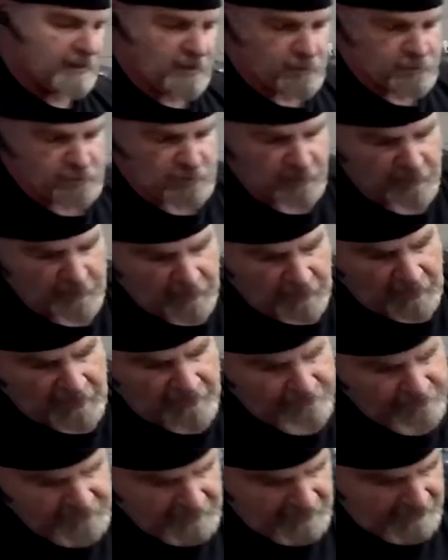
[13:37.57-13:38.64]
It goes on the
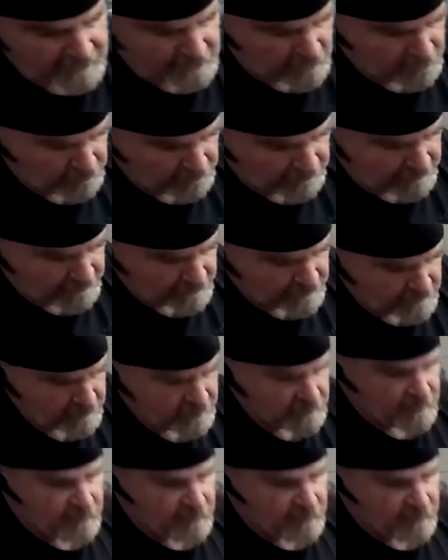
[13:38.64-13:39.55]
left side only.